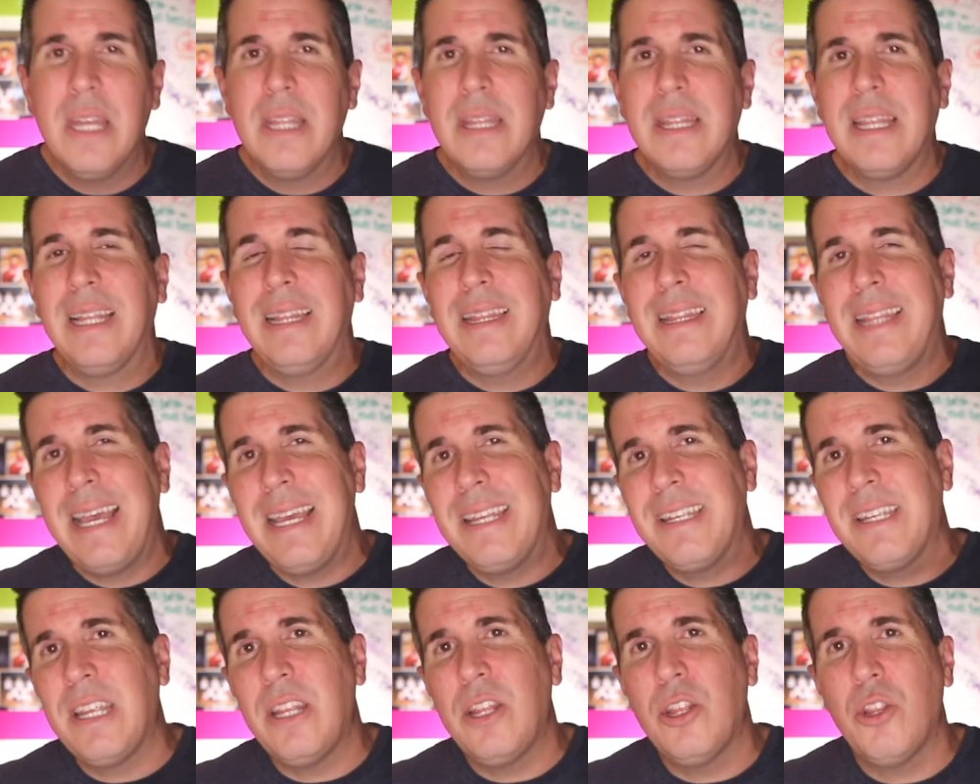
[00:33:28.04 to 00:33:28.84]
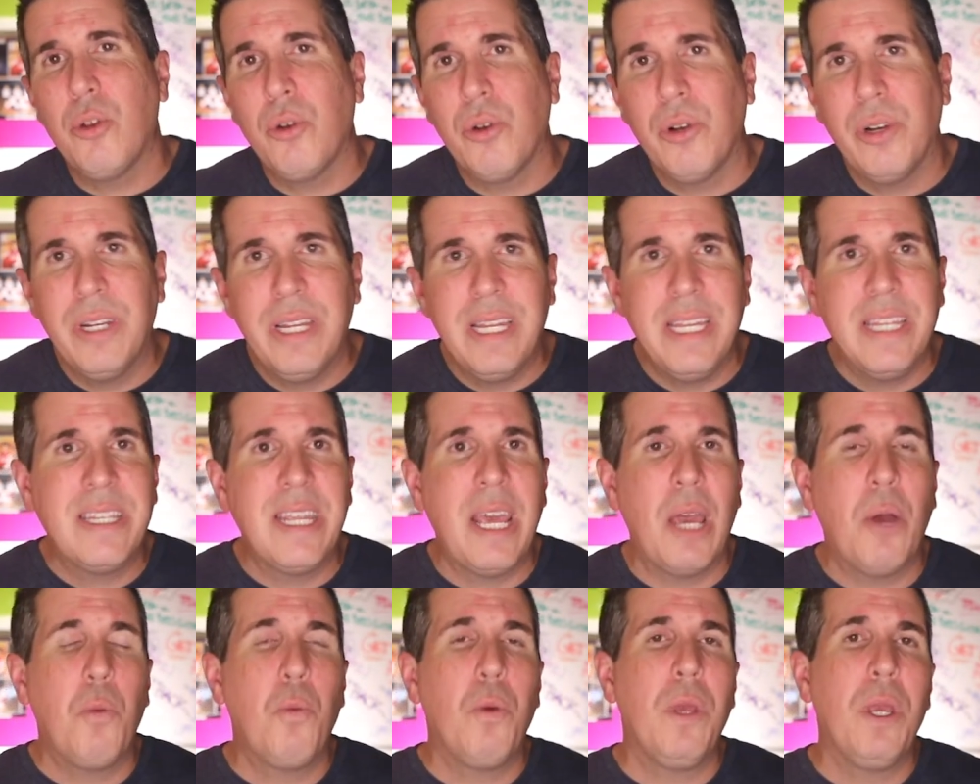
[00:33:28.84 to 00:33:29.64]
The lesson learned is
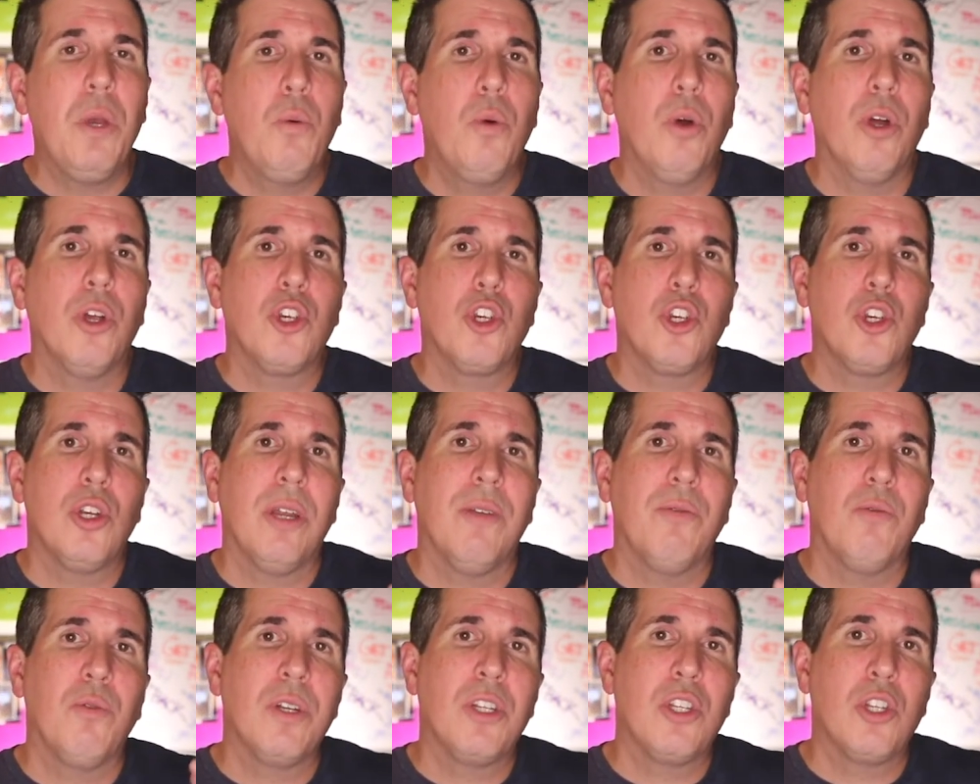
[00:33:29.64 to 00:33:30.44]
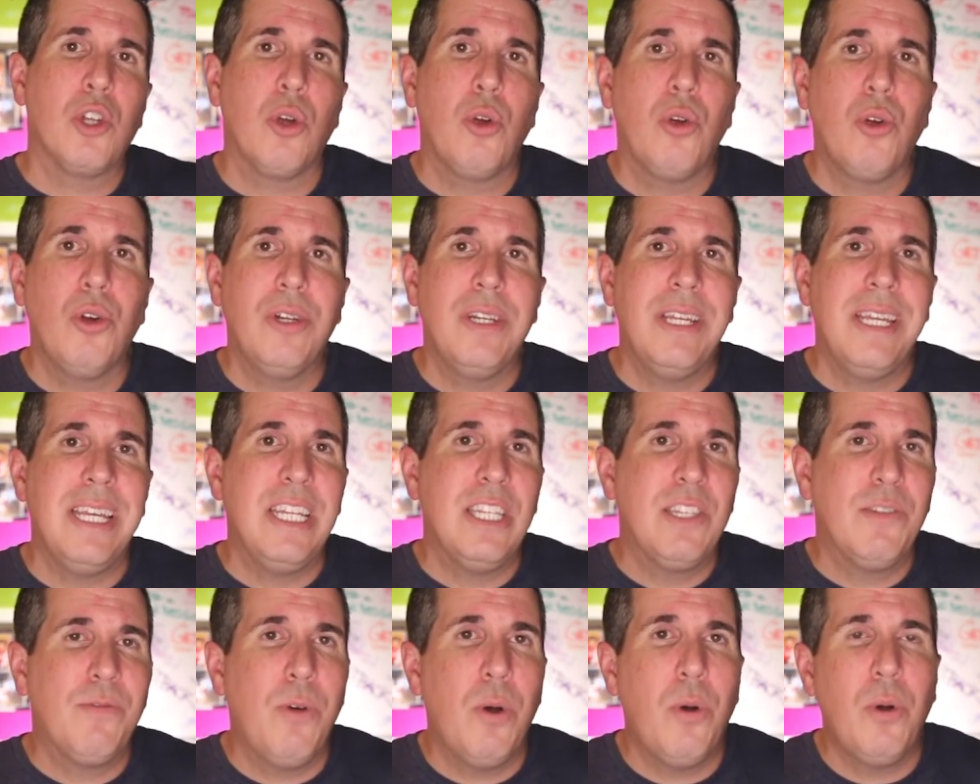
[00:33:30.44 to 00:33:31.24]
that Wework should have returned
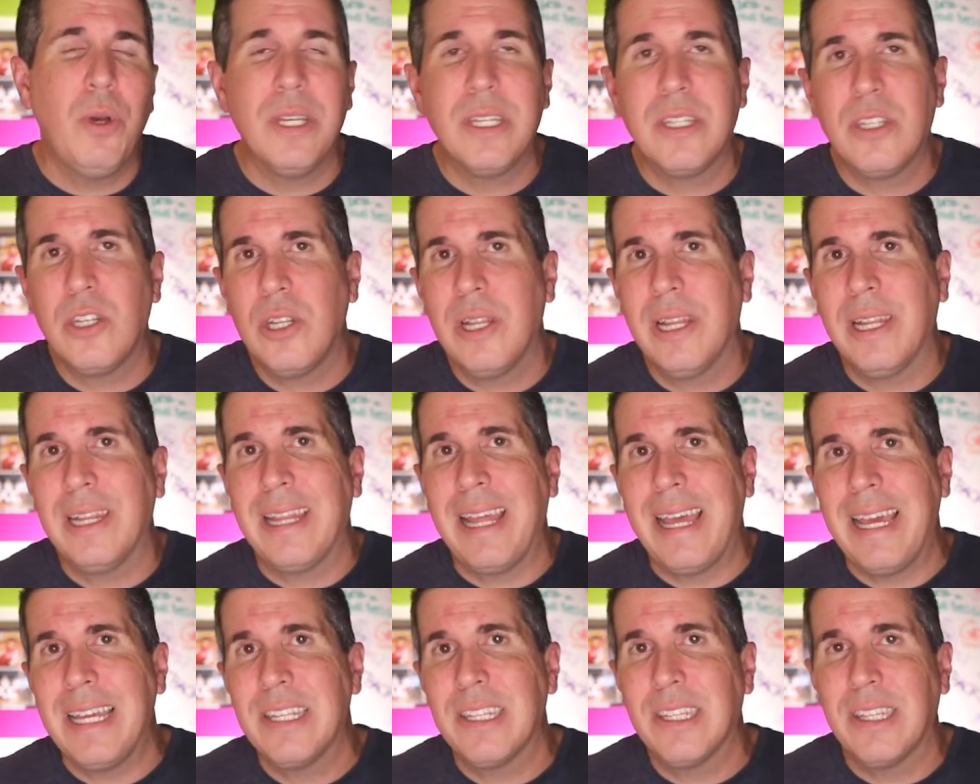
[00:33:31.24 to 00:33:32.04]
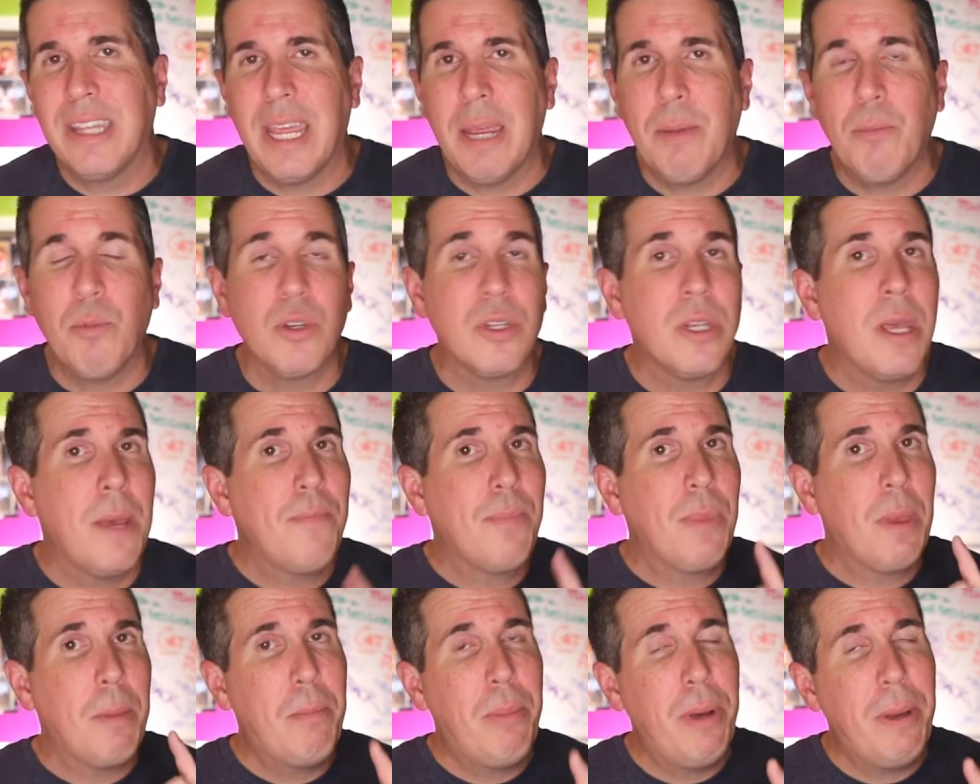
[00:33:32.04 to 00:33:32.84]
its focus to the less glamorous
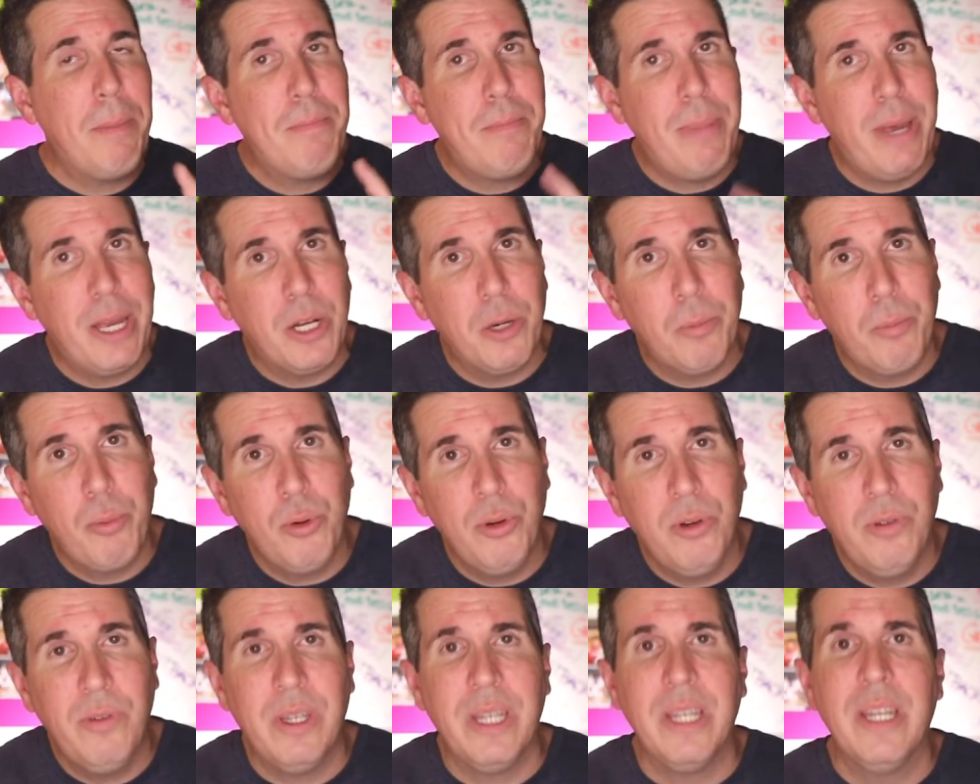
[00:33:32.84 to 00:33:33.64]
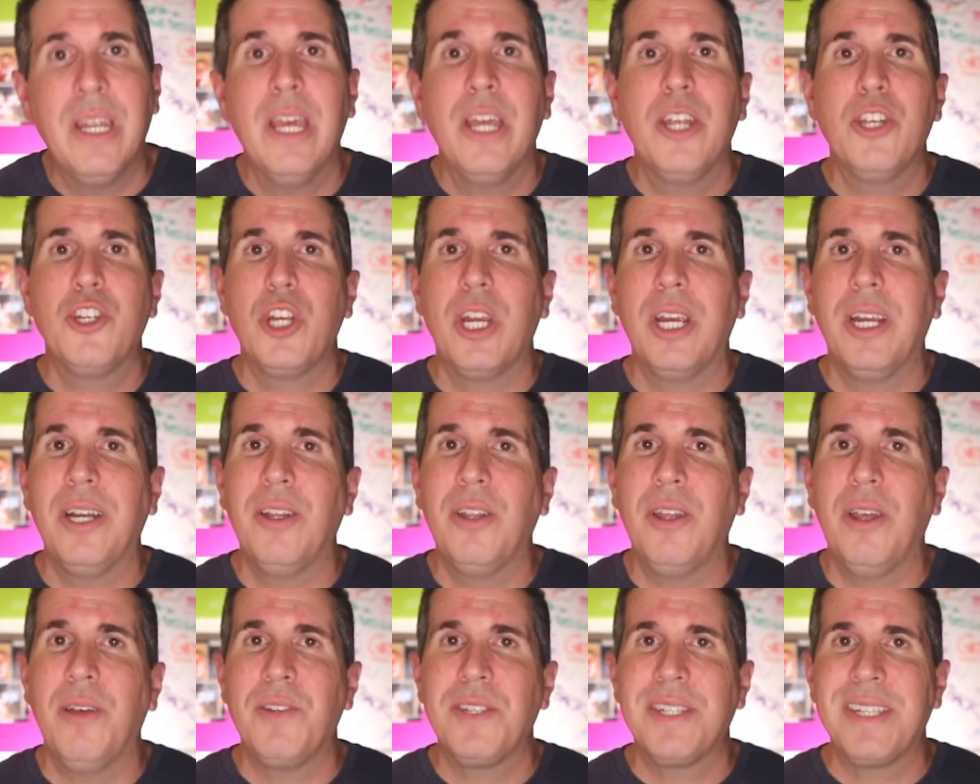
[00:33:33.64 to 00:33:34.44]
but better proven
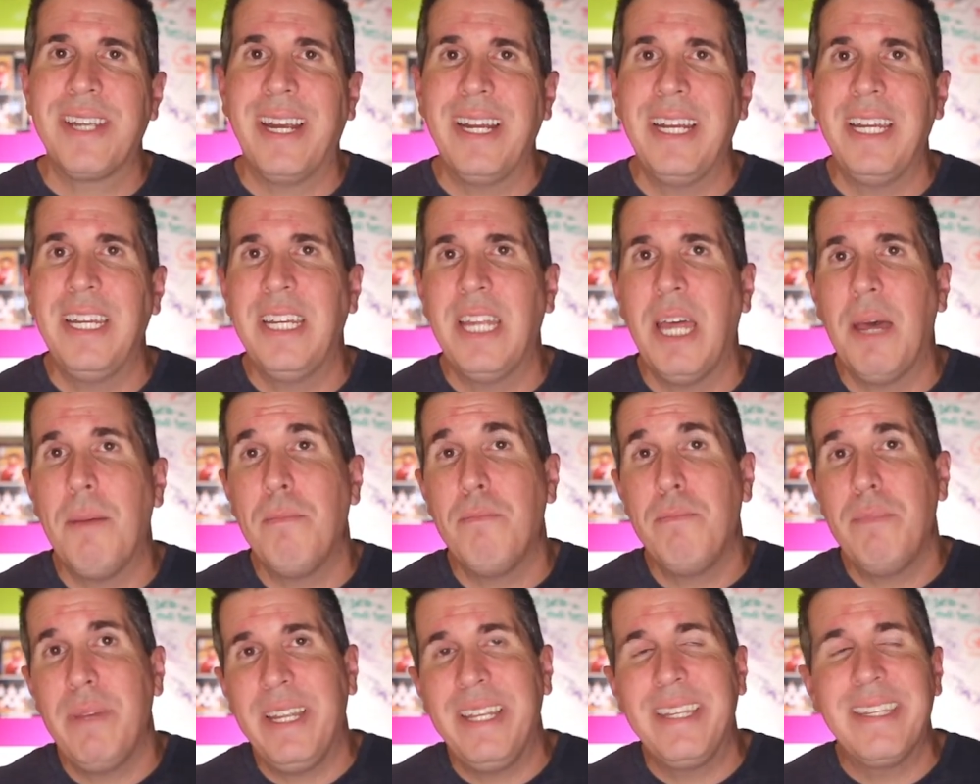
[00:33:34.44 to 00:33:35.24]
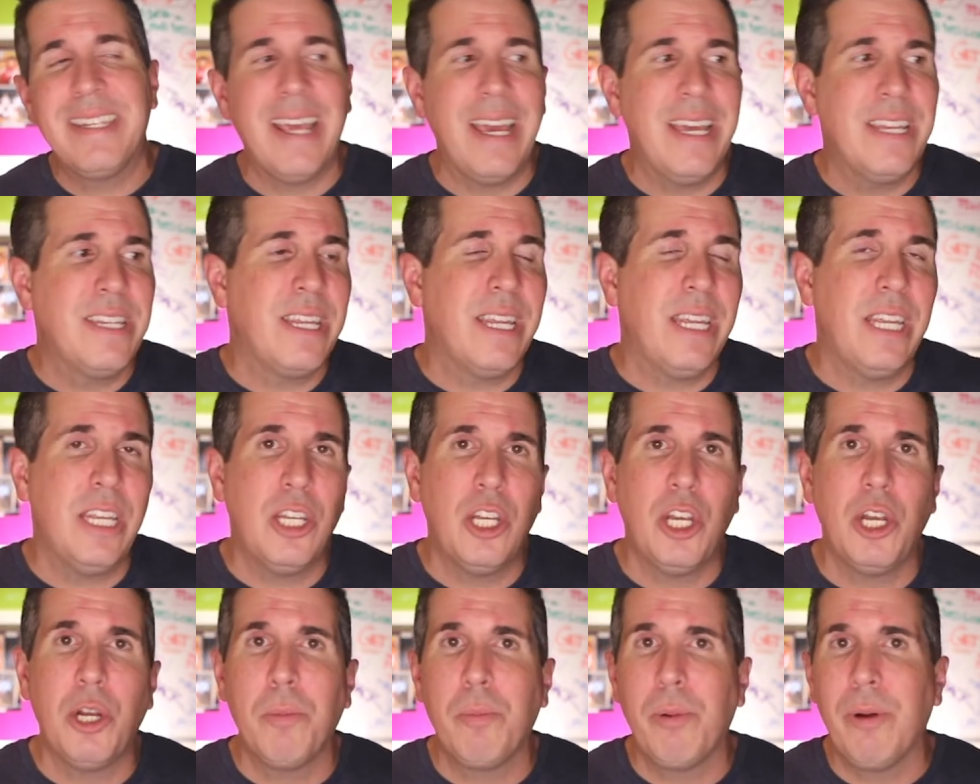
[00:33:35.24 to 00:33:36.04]
channel of signing up mid-size
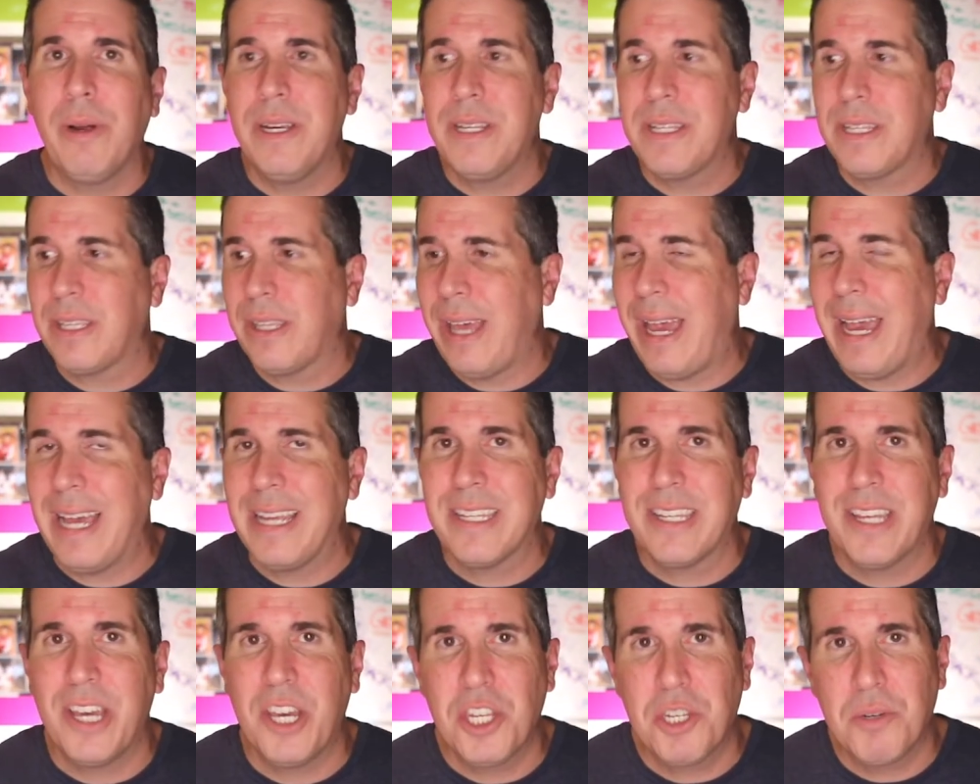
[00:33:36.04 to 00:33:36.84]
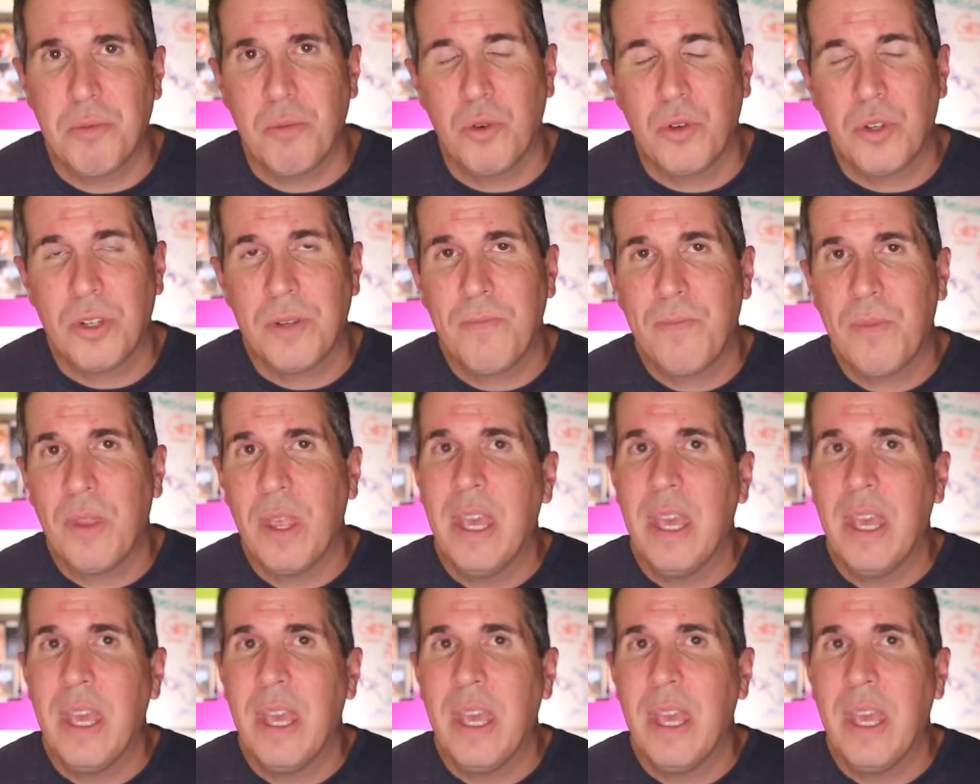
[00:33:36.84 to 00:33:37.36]
and enterprise class customers.